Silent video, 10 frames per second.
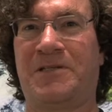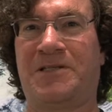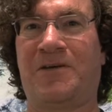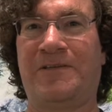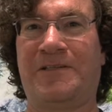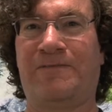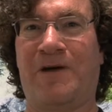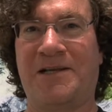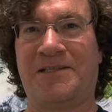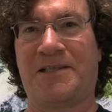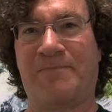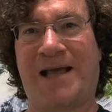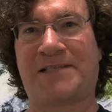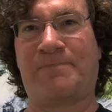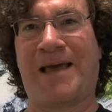defines the
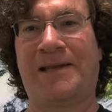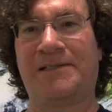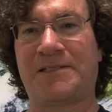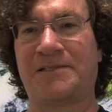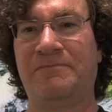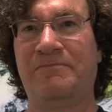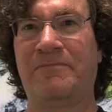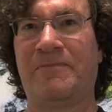mass balance.